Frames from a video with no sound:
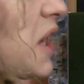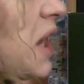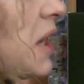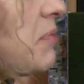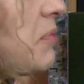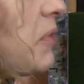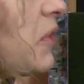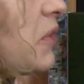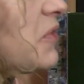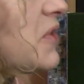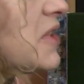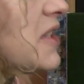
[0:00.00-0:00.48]

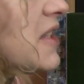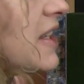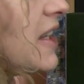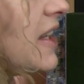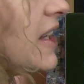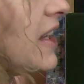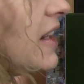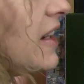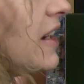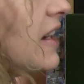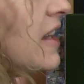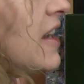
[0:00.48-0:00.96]
type of
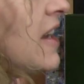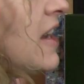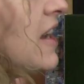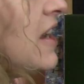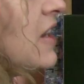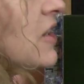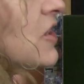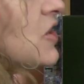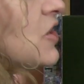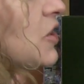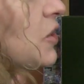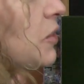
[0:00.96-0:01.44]
skin
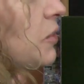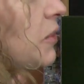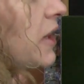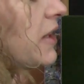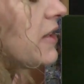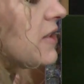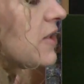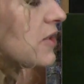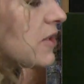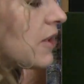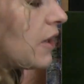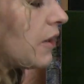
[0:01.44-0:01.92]
to
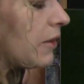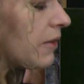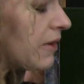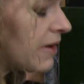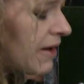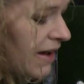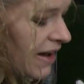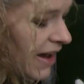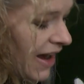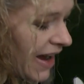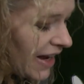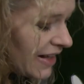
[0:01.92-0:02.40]
it. So
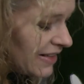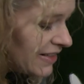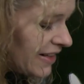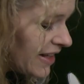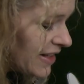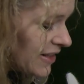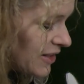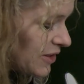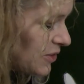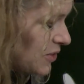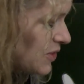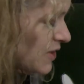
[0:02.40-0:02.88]
I
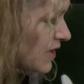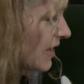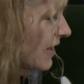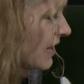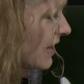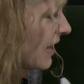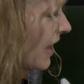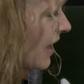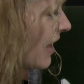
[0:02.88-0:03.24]
like using